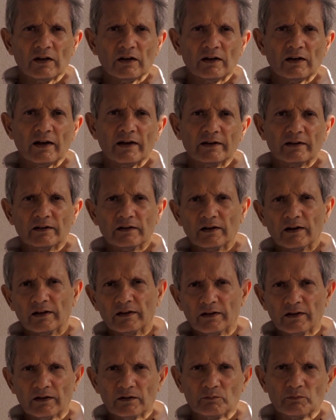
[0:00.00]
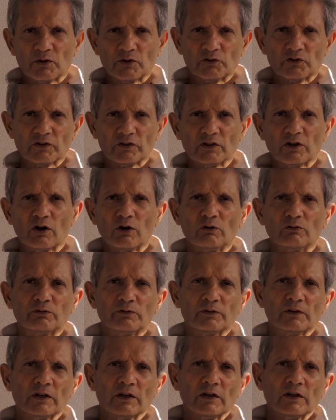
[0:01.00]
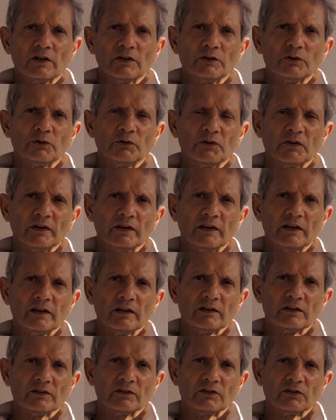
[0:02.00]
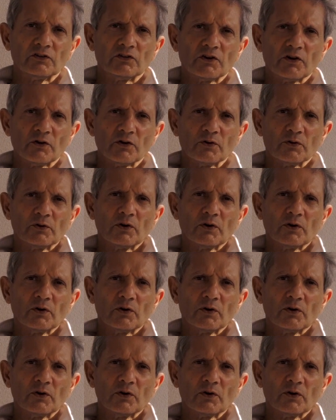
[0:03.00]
like Athletic Motion Golf, using gears, show